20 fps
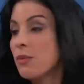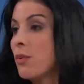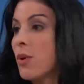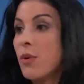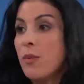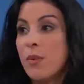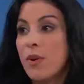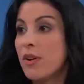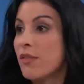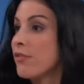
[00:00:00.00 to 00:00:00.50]
It
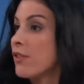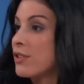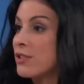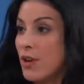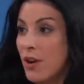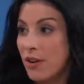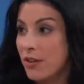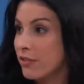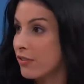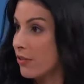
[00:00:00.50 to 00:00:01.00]
won't work for
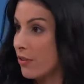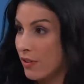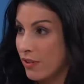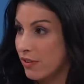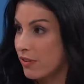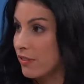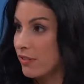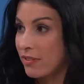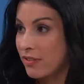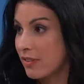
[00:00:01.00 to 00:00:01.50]
dark
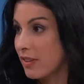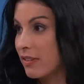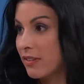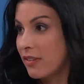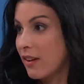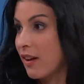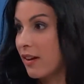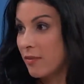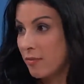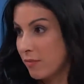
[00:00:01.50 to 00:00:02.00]
circles.
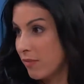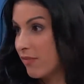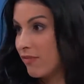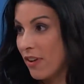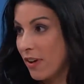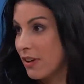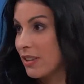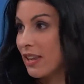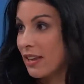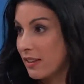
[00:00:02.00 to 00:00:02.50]
It's not
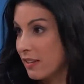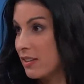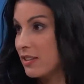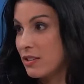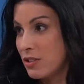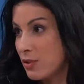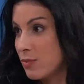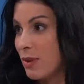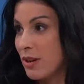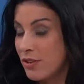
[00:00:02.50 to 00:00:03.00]
very likely
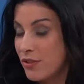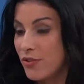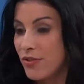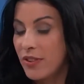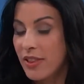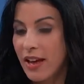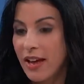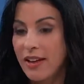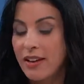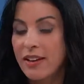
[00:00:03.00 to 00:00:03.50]
to do much
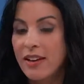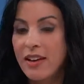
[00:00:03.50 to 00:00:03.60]
for that.